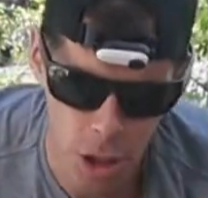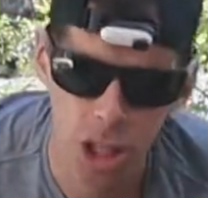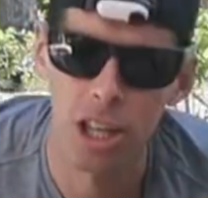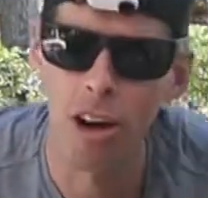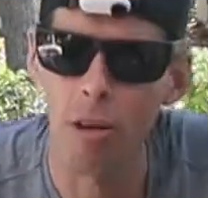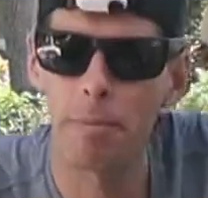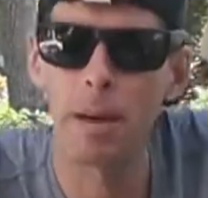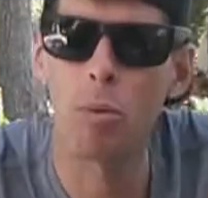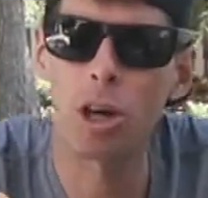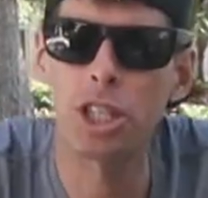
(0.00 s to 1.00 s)
you should not
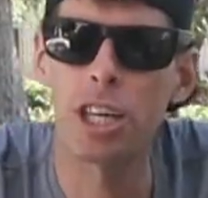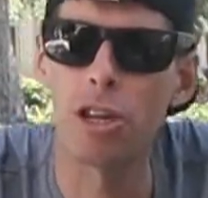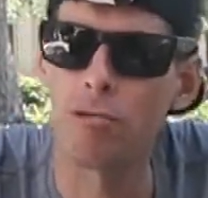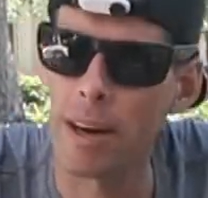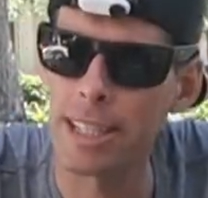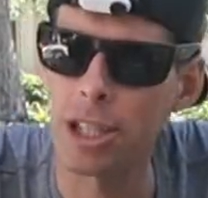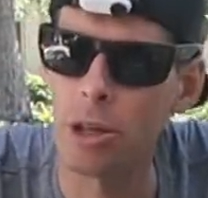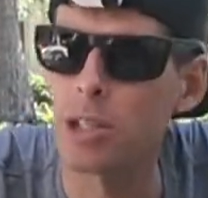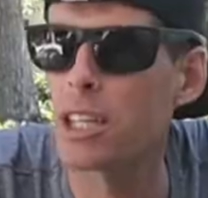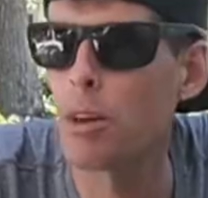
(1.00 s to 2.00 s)
be washing your running
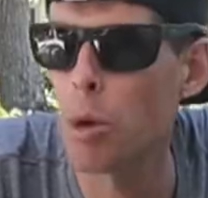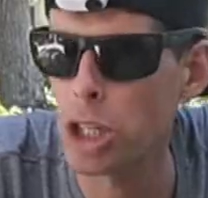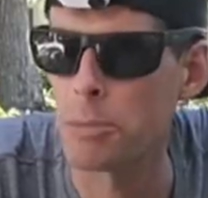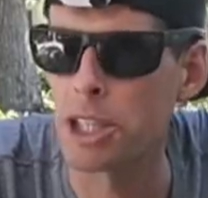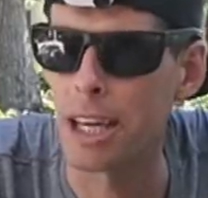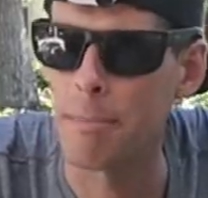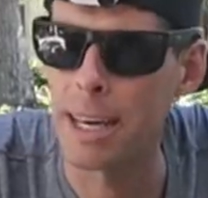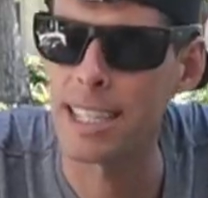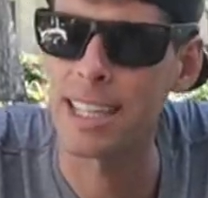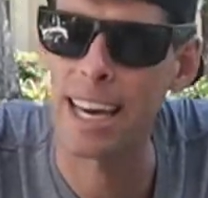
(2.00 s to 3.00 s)
shoes in the washing machine
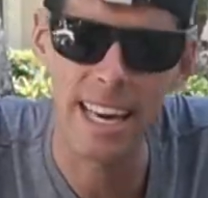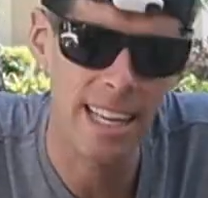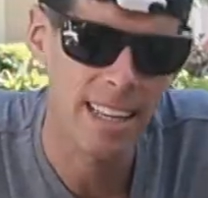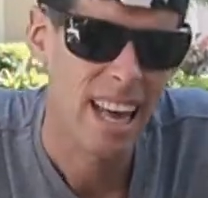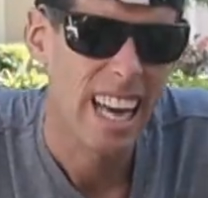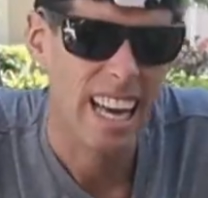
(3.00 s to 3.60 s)
because the heat